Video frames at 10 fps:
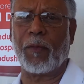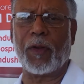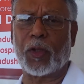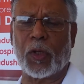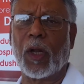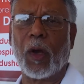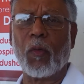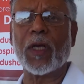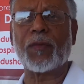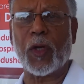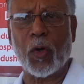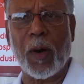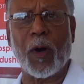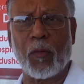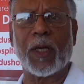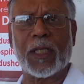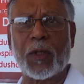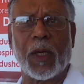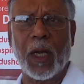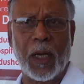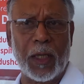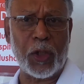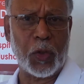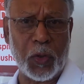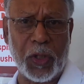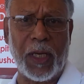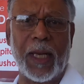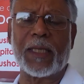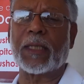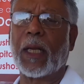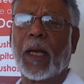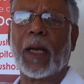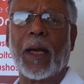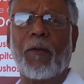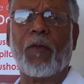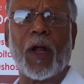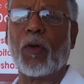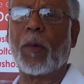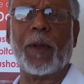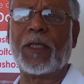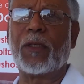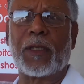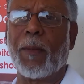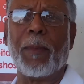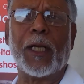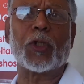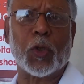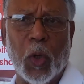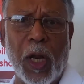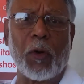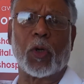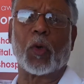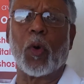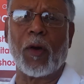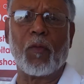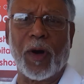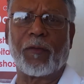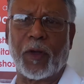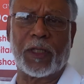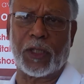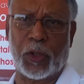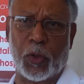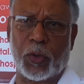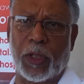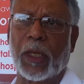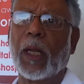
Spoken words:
we should, once we know about what this institution is, one would be completely sold out to go and work for this institution.